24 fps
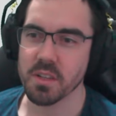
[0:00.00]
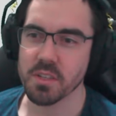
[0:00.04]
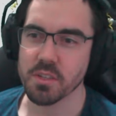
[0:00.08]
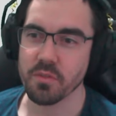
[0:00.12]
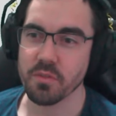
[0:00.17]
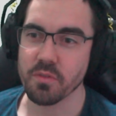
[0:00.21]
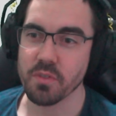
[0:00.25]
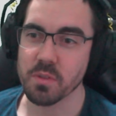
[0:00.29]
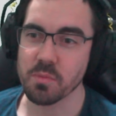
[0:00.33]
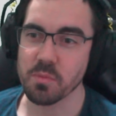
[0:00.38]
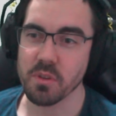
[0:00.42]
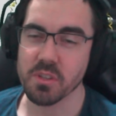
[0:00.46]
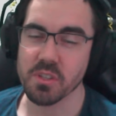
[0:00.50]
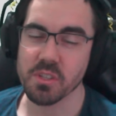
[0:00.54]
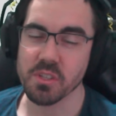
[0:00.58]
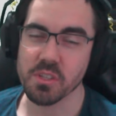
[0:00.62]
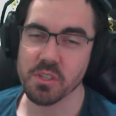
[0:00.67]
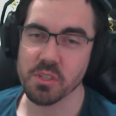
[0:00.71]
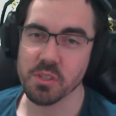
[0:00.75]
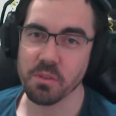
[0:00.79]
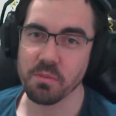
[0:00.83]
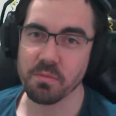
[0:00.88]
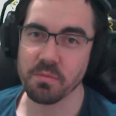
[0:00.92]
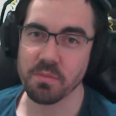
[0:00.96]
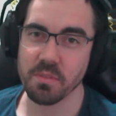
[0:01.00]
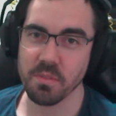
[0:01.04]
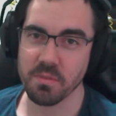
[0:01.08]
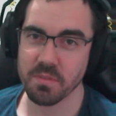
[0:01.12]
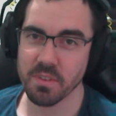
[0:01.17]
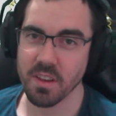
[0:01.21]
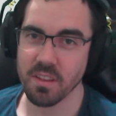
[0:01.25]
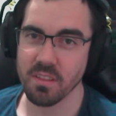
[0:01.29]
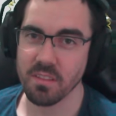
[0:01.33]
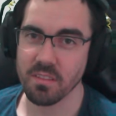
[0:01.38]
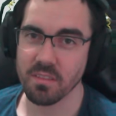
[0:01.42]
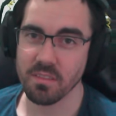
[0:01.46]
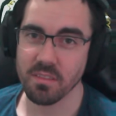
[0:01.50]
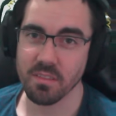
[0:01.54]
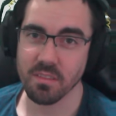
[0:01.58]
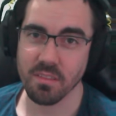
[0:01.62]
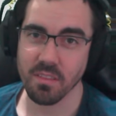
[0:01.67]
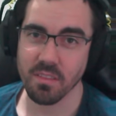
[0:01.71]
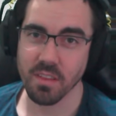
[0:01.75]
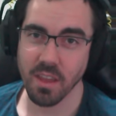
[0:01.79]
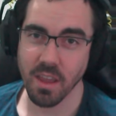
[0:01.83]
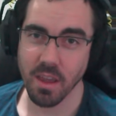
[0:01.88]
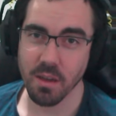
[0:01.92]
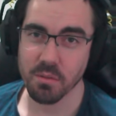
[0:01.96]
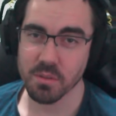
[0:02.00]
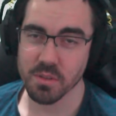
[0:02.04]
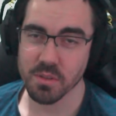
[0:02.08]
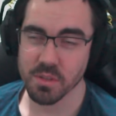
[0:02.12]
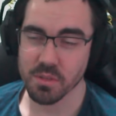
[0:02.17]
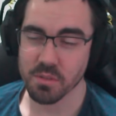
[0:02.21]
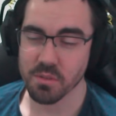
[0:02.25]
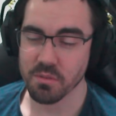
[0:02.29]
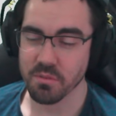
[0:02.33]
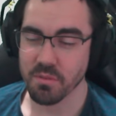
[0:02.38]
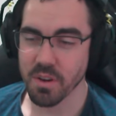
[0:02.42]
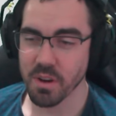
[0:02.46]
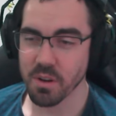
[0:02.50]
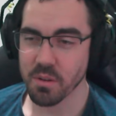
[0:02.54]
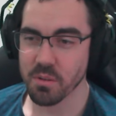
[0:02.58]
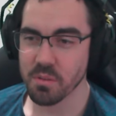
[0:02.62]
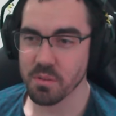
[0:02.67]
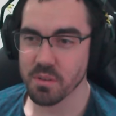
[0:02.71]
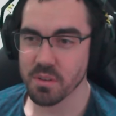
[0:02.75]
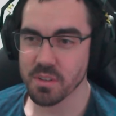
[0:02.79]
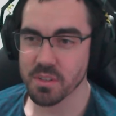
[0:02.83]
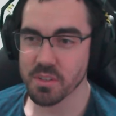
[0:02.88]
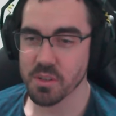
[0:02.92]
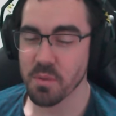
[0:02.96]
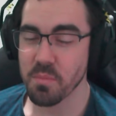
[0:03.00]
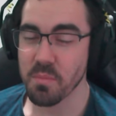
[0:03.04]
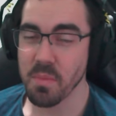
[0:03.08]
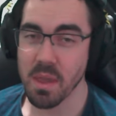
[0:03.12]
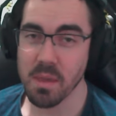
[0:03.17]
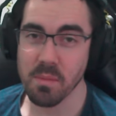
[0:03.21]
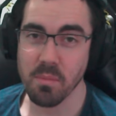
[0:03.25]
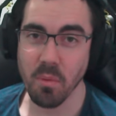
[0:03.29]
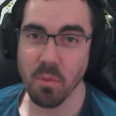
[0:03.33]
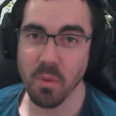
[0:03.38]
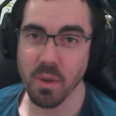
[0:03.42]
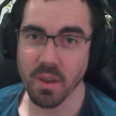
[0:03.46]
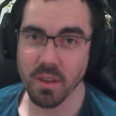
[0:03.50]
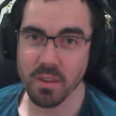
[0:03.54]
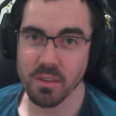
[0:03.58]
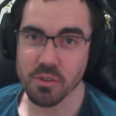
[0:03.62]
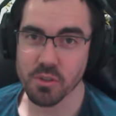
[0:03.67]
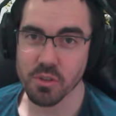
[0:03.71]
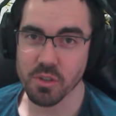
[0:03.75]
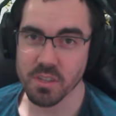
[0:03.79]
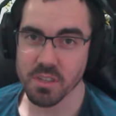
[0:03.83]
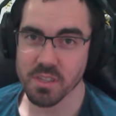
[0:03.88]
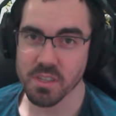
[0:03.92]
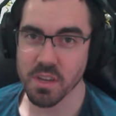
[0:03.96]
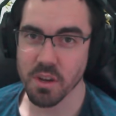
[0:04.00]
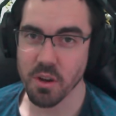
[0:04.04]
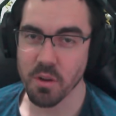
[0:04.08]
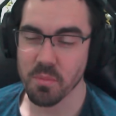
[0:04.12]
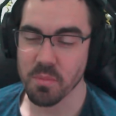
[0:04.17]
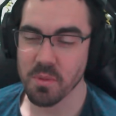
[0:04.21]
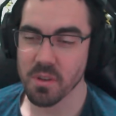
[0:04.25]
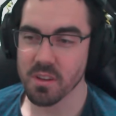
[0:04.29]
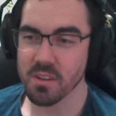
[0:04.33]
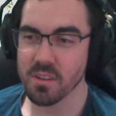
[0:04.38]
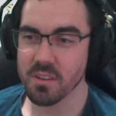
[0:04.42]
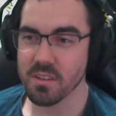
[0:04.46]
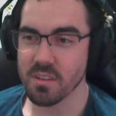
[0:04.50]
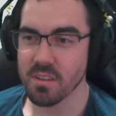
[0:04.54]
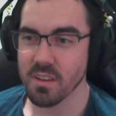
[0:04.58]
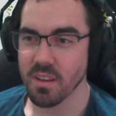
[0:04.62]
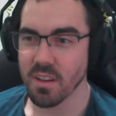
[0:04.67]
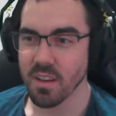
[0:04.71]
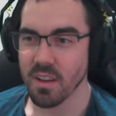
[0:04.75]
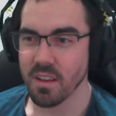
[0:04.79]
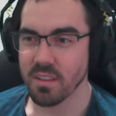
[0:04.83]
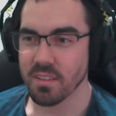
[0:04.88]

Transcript: alright, so this person's got 15 hours on record, so maybe we can trust their opinion.